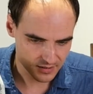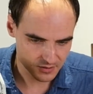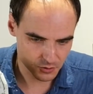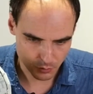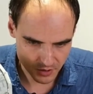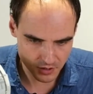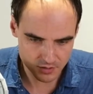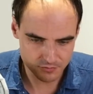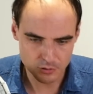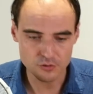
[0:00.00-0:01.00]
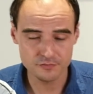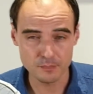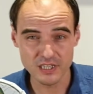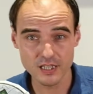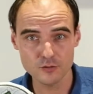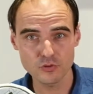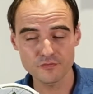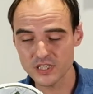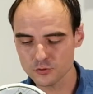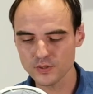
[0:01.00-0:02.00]
So we're not very familiar with
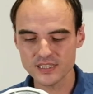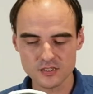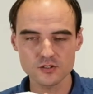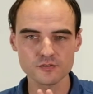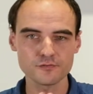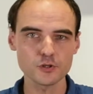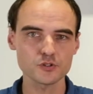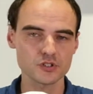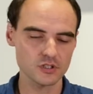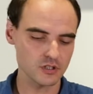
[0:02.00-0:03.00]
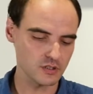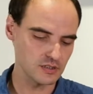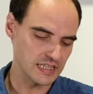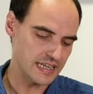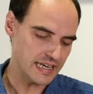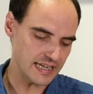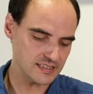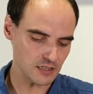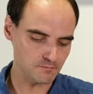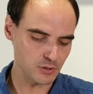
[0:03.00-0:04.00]
this one. It's the first
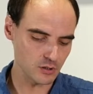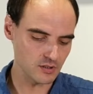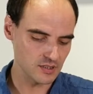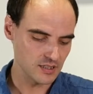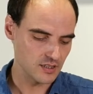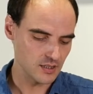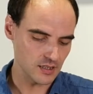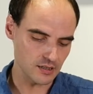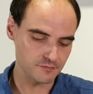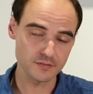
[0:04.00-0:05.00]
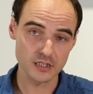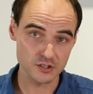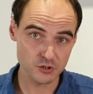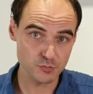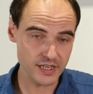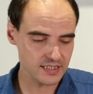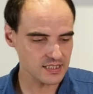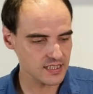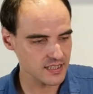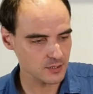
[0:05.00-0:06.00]
example of spring
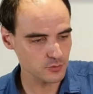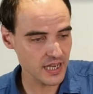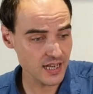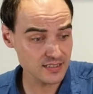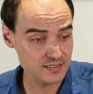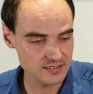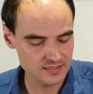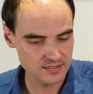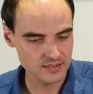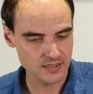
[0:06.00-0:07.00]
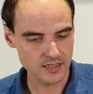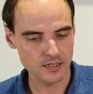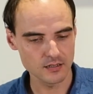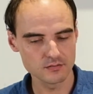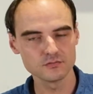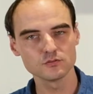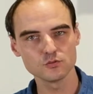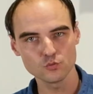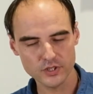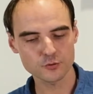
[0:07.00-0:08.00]
tea that we had.
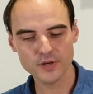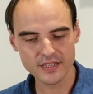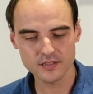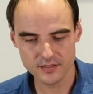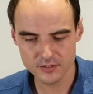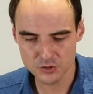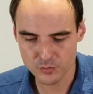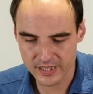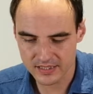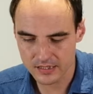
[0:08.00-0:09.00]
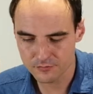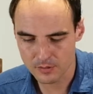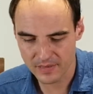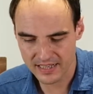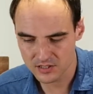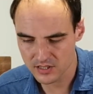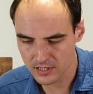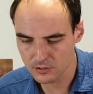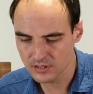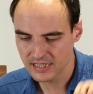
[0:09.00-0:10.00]
We tried the spring tea from last
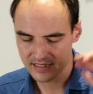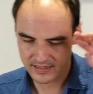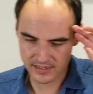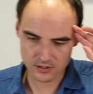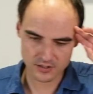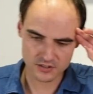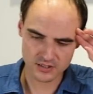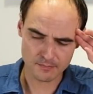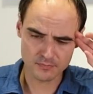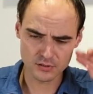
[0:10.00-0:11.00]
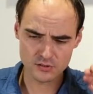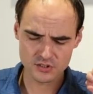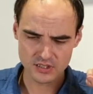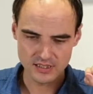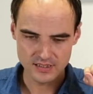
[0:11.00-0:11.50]
year. They got us samples.